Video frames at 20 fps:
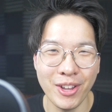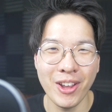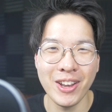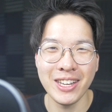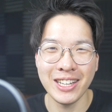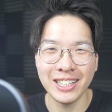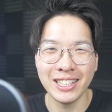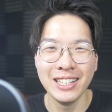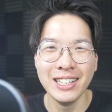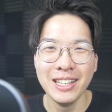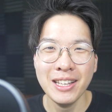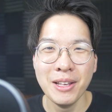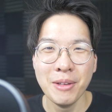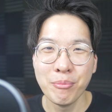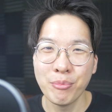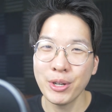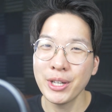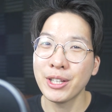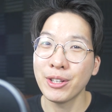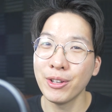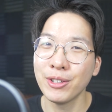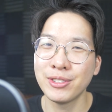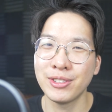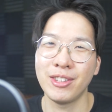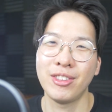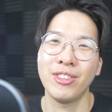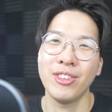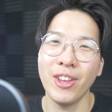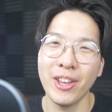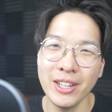turning pretty close
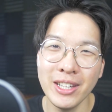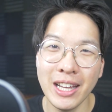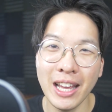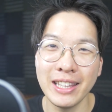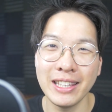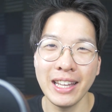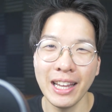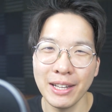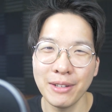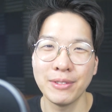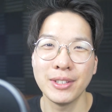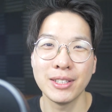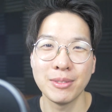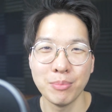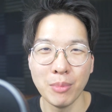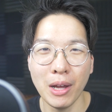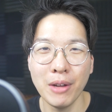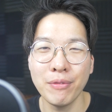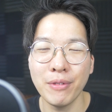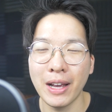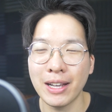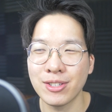to thirty at the end of this month,